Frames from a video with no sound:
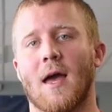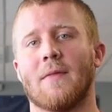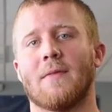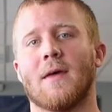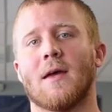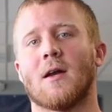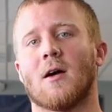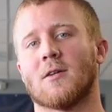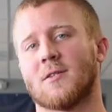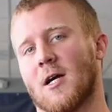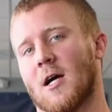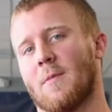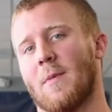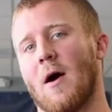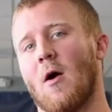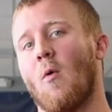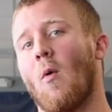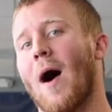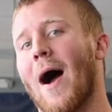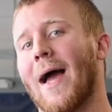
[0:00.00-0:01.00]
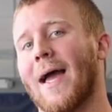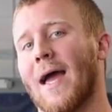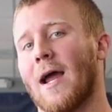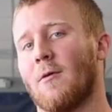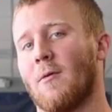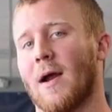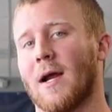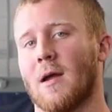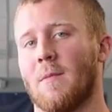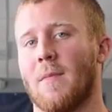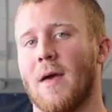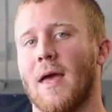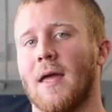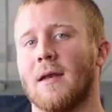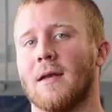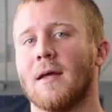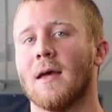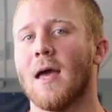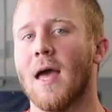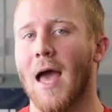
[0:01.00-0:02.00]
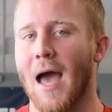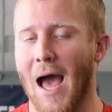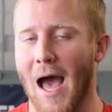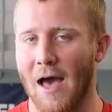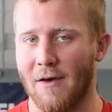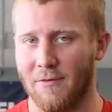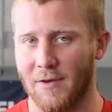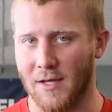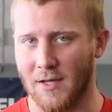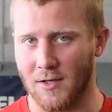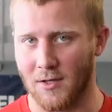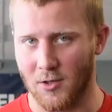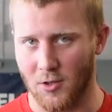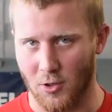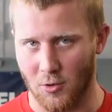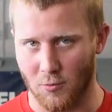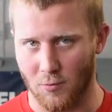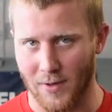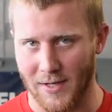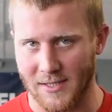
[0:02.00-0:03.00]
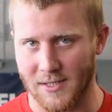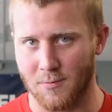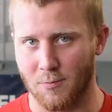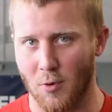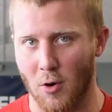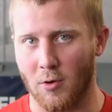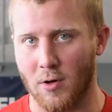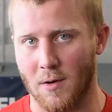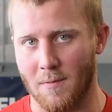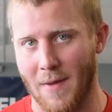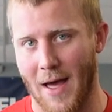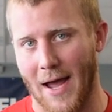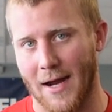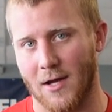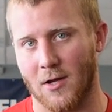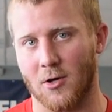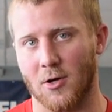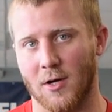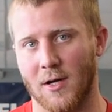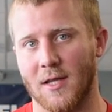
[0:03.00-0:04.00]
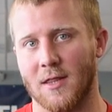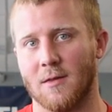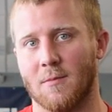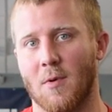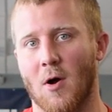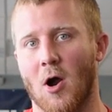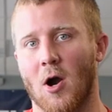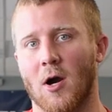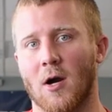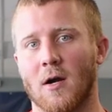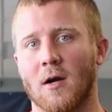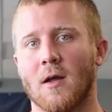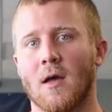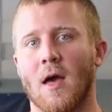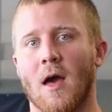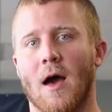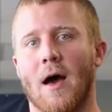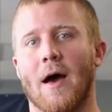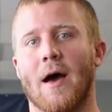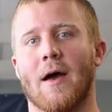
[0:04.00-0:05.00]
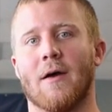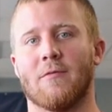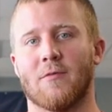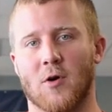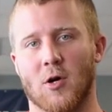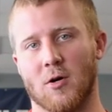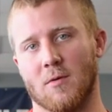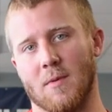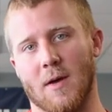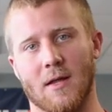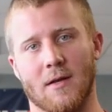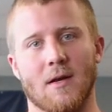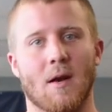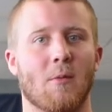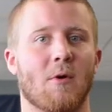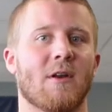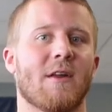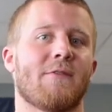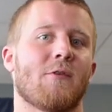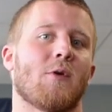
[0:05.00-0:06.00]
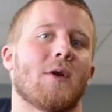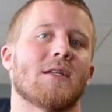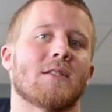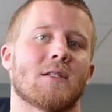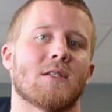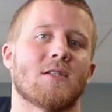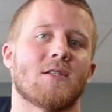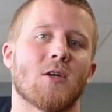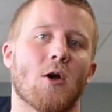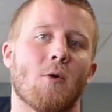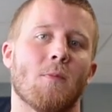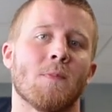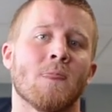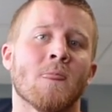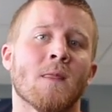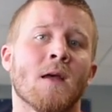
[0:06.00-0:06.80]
and then I'll talk about why I recommend having your wrist broken back underneath the bar uh, for a number of different reasons. So